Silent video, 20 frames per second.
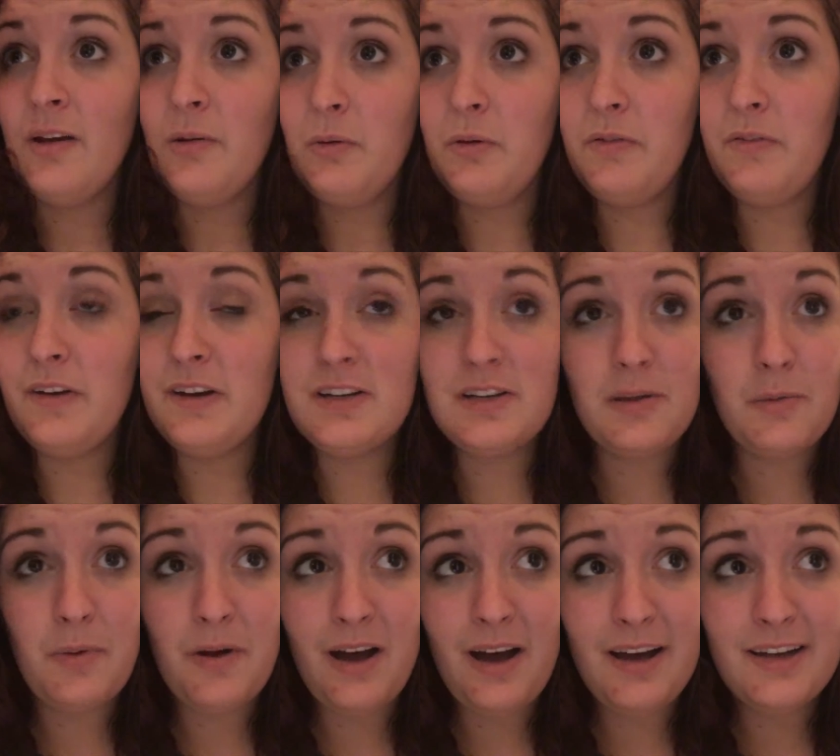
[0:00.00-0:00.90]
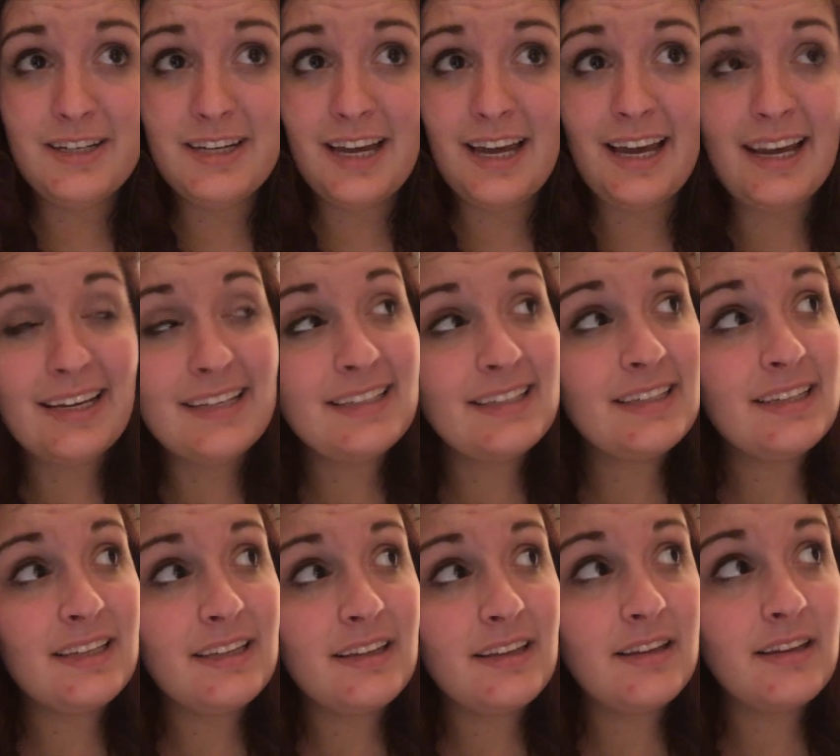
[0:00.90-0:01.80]
we finished the
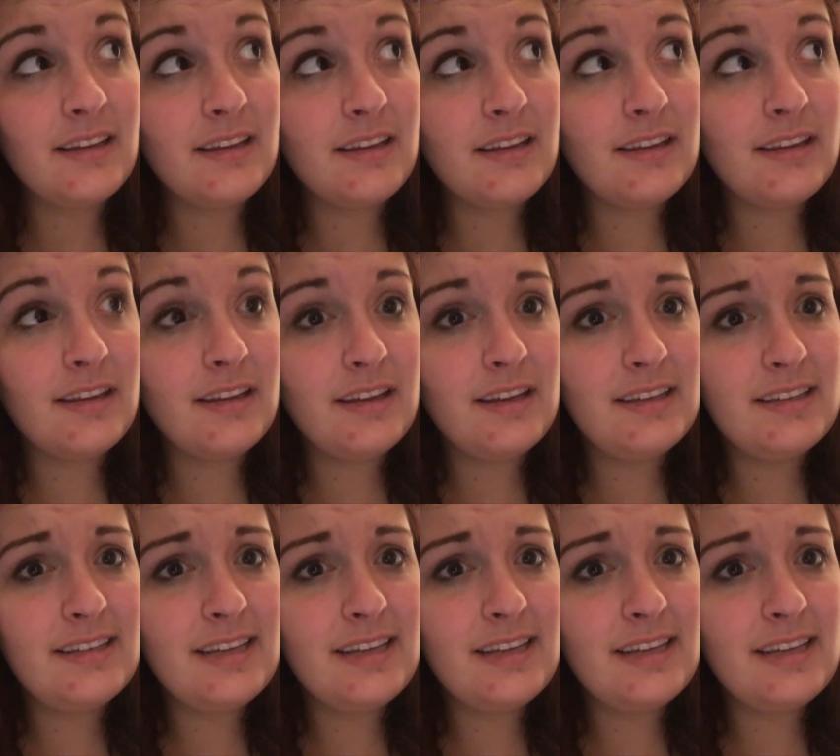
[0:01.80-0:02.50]
project the